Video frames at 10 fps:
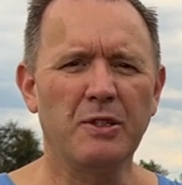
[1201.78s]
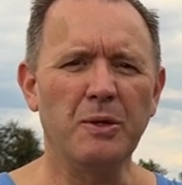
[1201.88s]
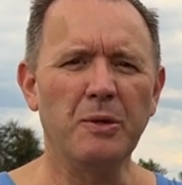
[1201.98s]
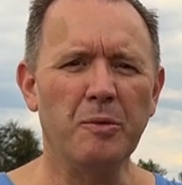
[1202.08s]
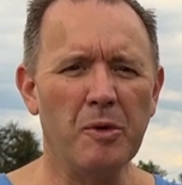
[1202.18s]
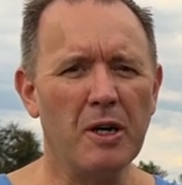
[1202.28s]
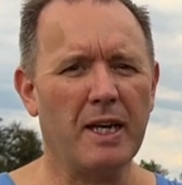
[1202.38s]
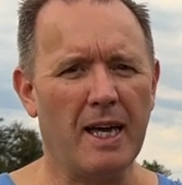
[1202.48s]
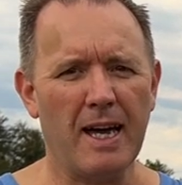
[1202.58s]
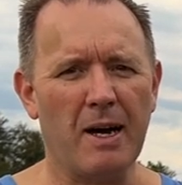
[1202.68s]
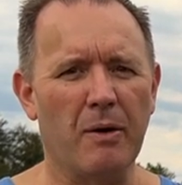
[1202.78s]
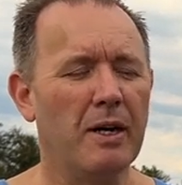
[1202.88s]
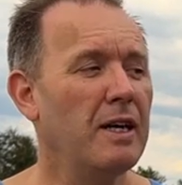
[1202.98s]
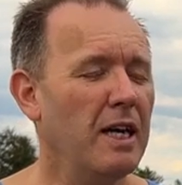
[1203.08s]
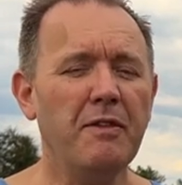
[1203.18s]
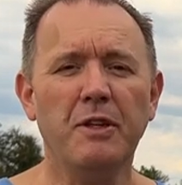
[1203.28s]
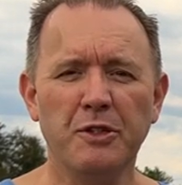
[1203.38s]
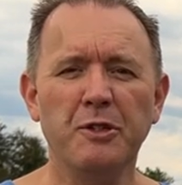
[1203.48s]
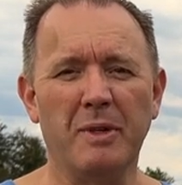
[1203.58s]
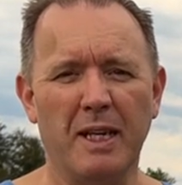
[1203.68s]
to work it out, even a
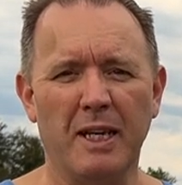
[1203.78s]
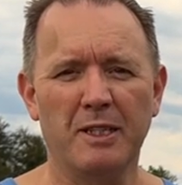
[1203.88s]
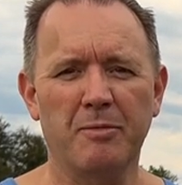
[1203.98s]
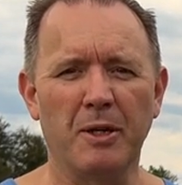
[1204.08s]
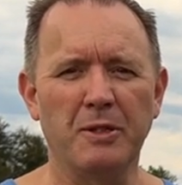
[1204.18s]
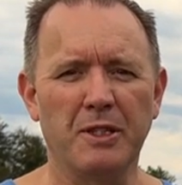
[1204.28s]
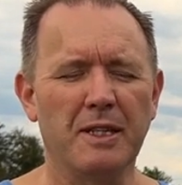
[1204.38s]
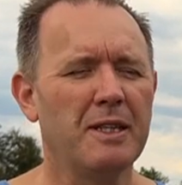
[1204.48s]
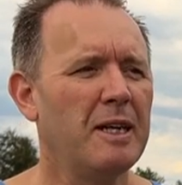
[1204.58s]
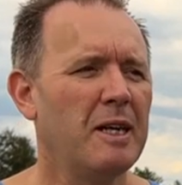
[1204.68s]
2 minute exposure.